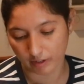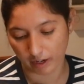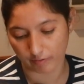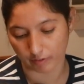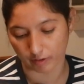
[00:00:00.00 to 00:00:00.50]

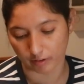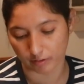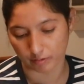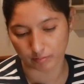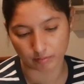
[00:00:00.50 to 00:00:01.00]
I forgot
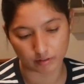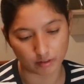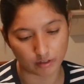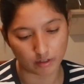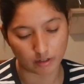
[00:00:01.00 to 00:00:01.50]
who,
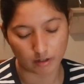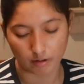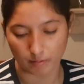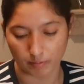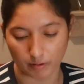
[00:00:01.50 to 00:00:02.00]

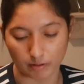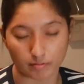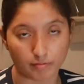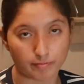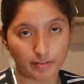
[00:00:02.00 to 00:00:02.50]
but
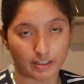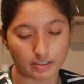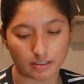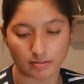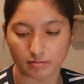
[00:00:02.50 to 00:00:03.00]

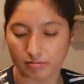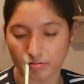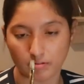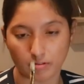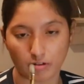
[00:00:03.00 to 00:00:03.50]
fancy,
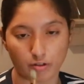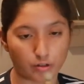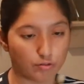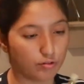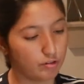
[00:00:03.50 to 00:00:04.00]

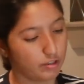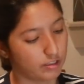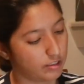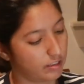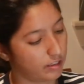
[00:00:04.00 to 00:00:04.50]
useful. You
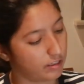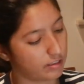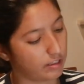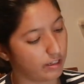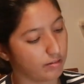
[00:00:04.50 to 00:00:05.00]
can see that
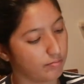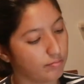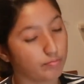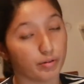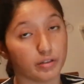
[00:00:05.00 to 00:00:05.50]
it's like
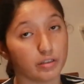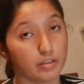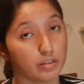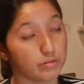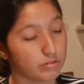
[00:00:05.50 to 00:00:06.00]
very
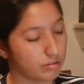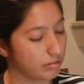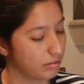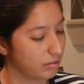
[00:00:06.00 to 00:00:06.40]
used.